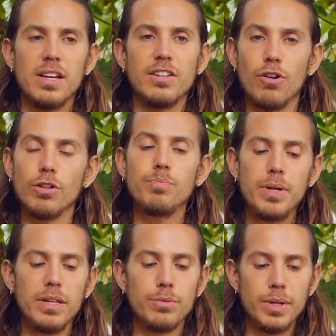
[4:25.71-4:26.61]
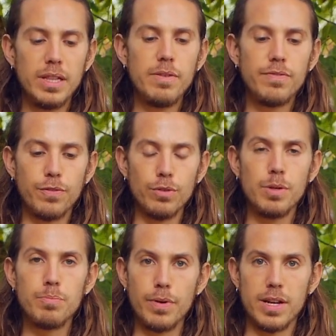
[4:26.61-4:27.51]
not being really
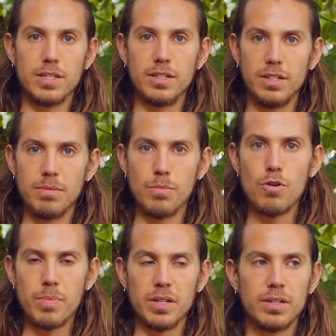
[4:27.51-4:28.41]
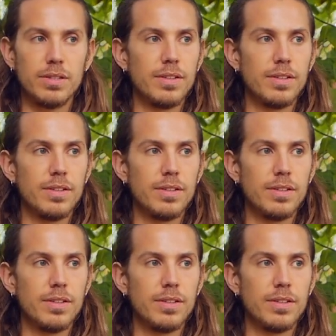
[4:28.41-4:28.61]
fully present in the moment.